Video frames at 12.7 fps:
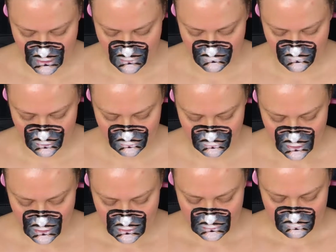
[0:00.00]
Miron
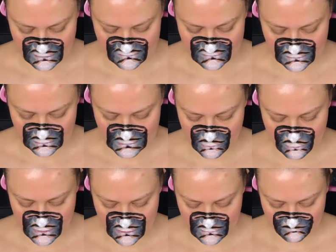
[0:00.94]
mixing
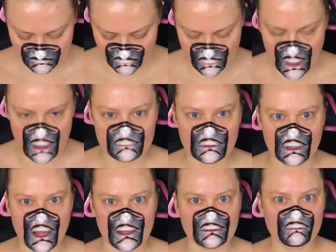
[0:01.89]
liquid to
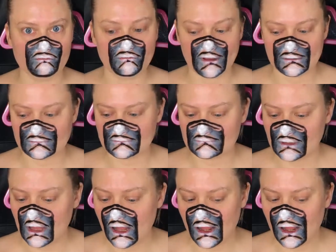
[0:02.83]
outline the vents.